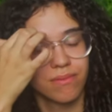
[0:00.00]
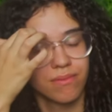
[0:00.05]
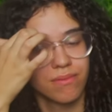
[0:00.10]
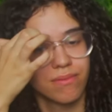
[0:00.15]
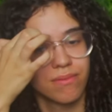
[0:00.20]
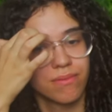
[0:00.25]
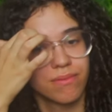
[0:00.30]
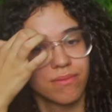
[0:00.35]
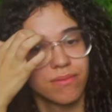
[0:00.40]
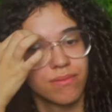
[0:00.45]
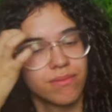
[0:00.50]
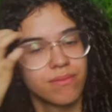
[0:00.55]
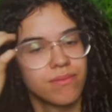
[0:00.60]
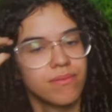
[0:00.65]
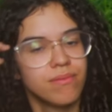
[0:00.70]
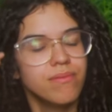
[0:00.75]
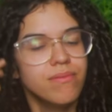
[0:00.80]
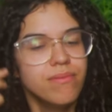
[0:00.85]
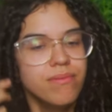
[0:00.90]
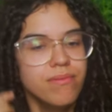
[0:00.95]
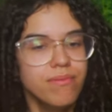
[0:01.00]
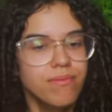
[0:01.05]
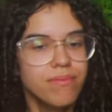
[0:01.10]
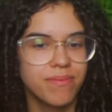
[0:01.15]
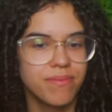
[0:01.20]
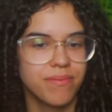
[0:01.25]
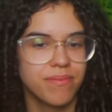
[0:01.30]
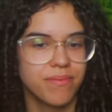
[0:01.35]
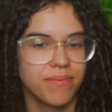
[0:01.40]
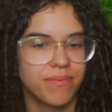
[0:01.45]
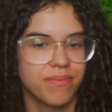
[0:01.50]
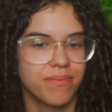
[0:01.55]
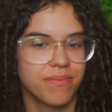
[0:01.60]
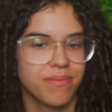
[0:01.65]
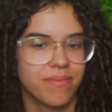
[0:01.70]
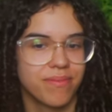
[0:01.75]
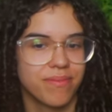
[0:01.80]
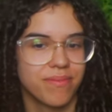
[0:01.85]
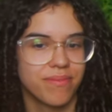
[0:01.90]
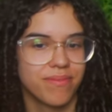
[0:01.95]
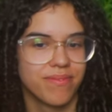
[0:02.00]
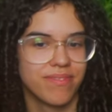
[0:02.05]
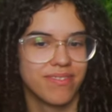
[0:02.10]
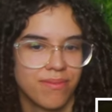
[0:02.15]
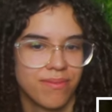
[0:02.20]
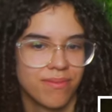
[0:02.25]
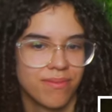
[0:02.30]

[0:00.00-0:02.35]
[no speech]